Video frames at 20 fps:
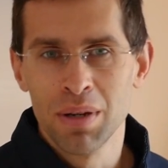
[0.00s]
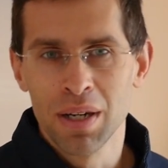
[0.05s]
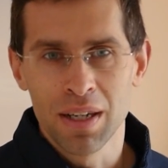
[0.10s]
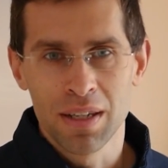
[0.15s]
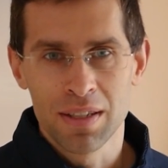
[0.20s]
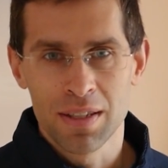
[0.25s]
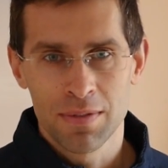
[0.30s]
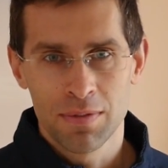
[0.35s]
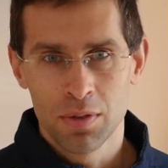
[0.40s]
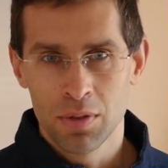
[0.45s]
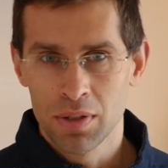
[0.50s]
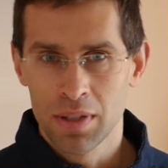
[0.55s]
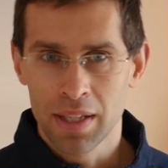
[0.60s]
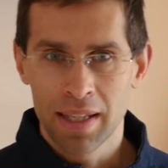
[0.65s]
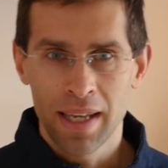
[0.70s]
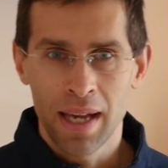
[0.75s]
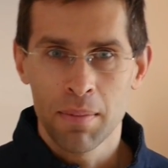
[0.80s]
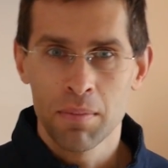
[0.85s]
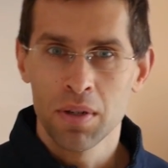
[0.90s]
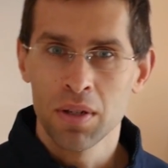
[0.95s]
bugs for the
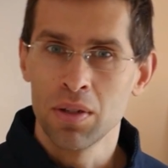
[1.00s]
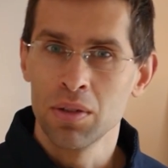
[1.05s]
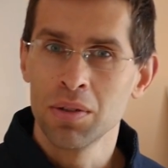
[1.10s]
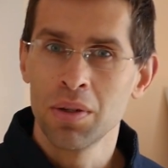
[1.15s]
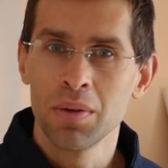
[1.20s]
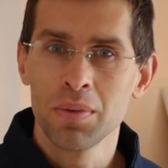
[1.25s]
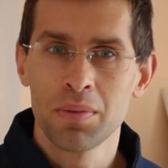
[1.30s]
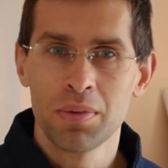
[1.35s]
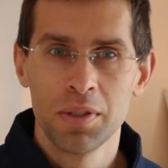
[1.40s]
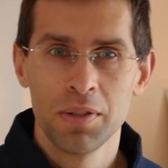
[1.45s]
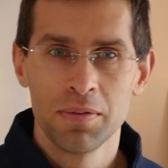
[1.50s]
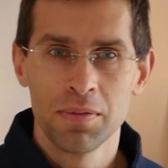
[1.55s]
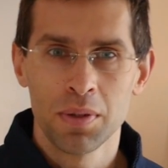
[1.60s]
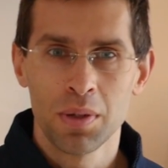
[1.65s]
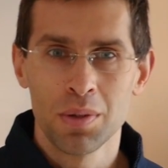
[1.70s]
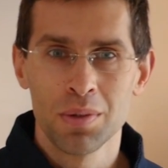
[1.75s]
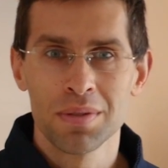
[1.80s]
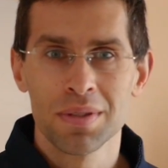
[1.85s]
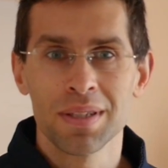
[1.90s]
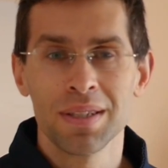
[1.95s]
camera on all three
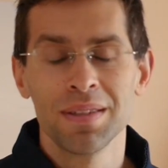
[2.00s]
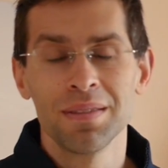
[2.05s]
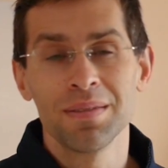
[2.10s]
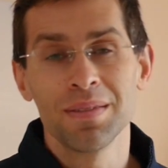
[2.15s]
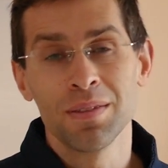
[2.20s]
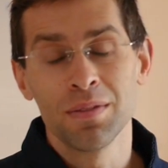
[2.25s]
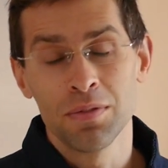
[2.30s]
phones and